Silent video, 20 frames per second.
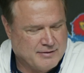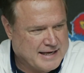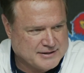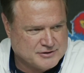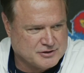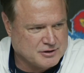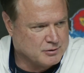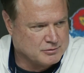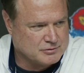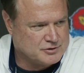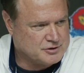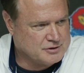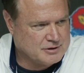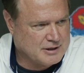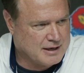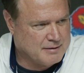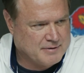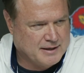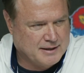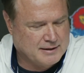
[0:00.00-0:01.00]
that's Oach.
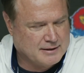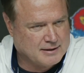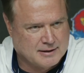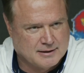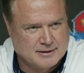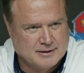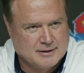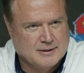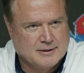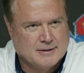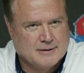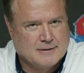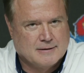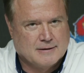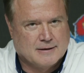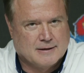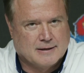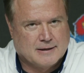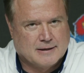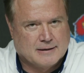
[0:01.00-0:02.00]
I mean,
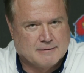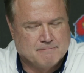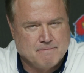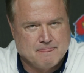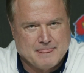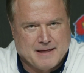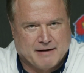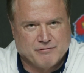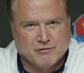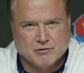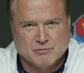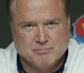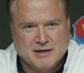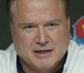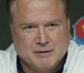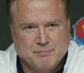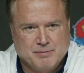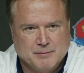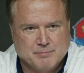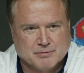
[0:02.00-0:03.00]
I've heard
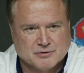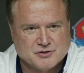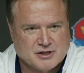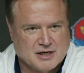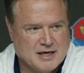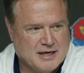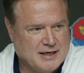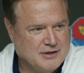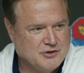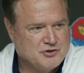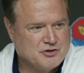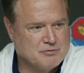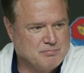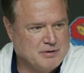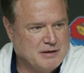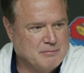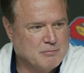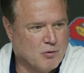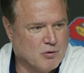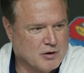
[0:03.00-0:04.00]
many people say he should
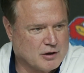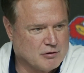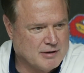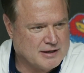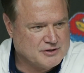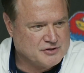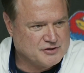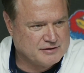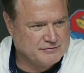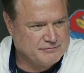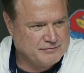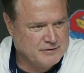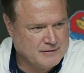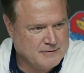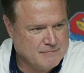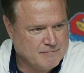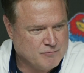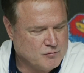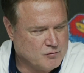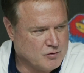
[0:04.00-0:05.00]
be more aggressive.
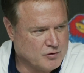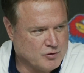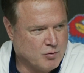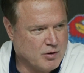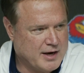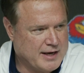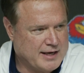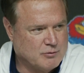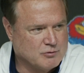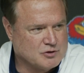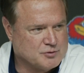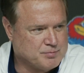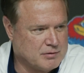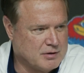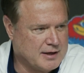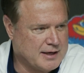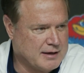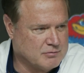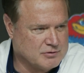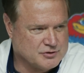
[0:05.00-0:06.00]
Well, the way he was
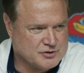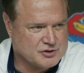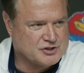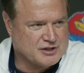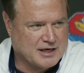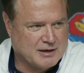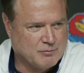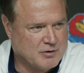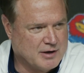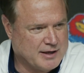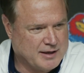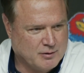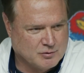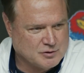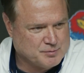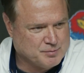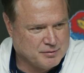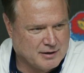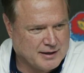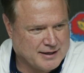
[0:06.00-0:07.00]
playing was the same way he
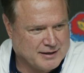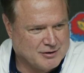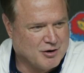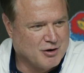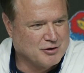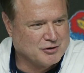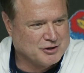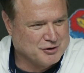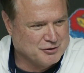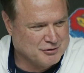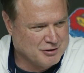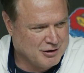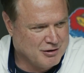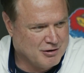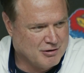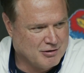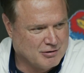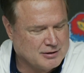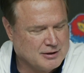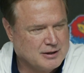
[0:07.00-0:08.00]
was playing all year
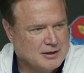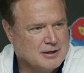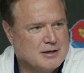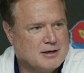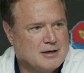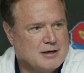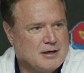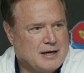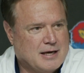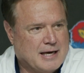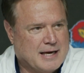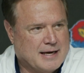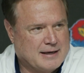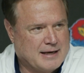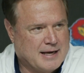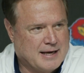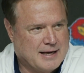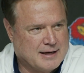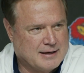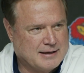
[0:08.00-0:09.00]
long.
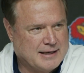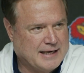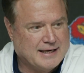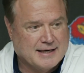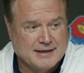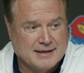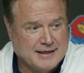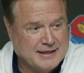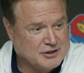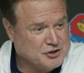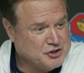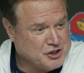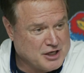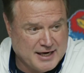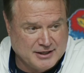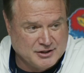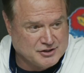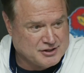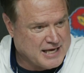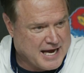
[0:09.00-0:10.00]
And he didn't need to
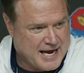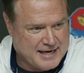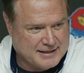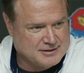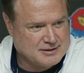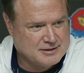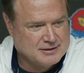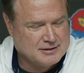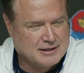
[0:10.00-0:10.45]
change that.